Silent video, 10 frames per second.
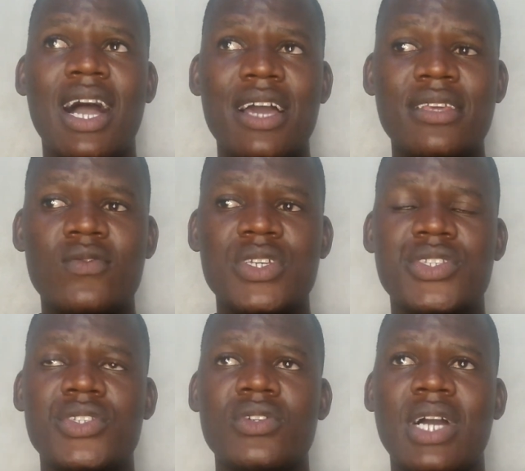I
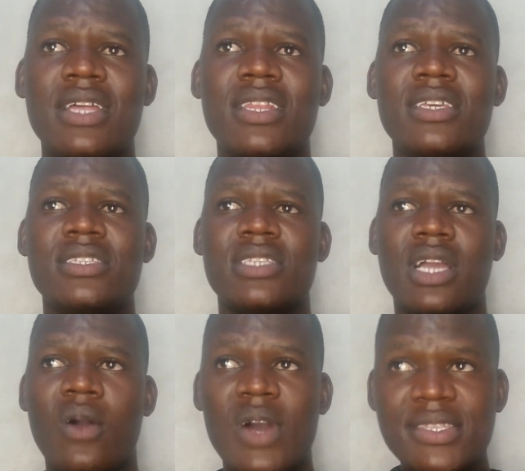request you kindly
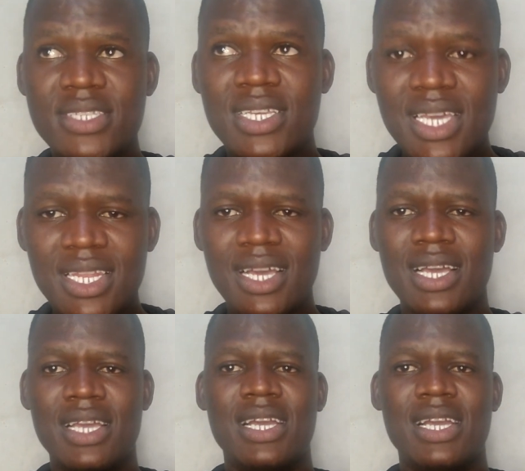take a 1 second